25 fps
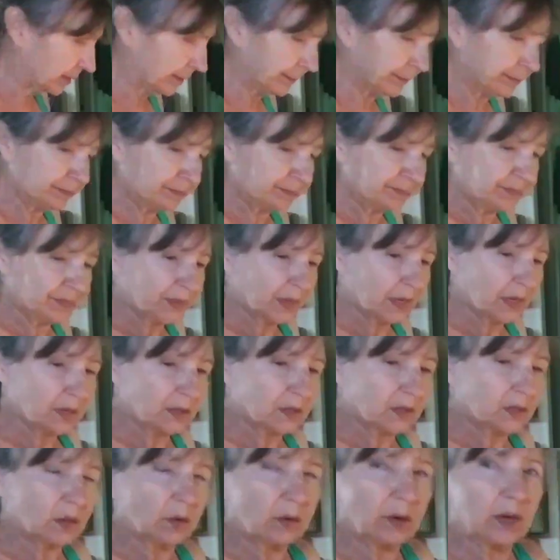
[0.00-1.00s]
So I
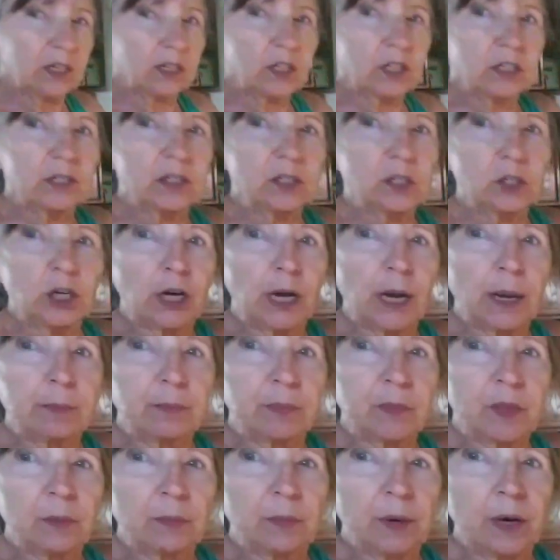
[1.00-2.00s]
just chopped them up
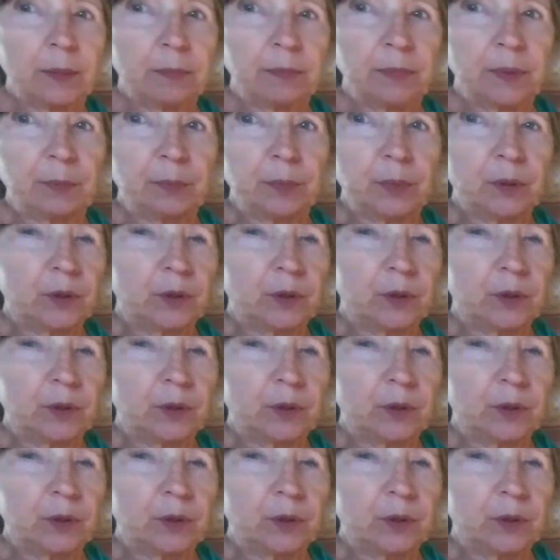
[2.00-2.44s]
and put them in